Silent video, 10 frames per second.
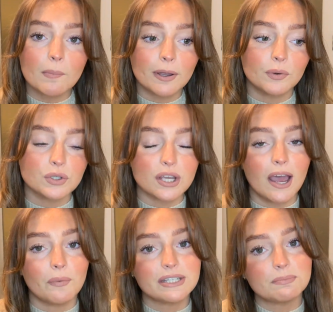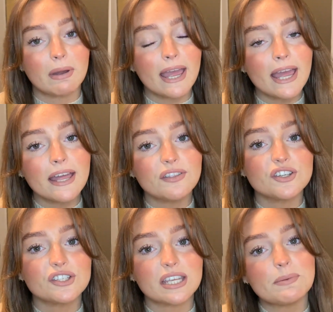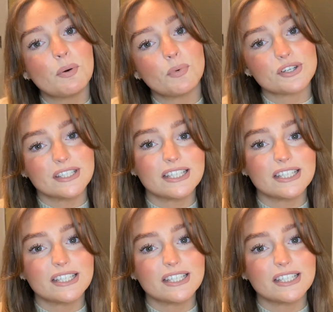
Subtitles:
and also how I did my hair, then just keep on watching this